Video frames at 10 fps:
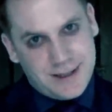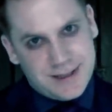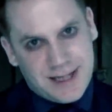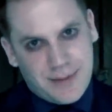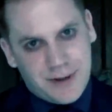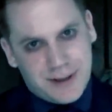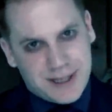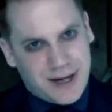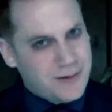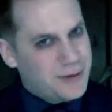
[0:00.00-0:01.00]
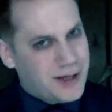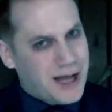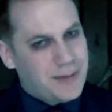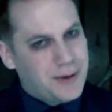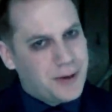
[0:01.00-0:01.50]
Something terrible
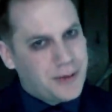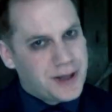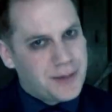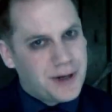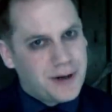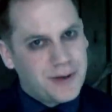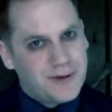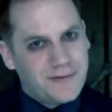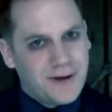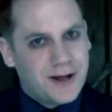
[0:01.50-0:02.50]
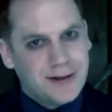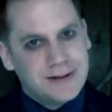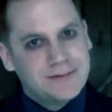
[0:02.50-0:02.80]
happened when the pyramid fell.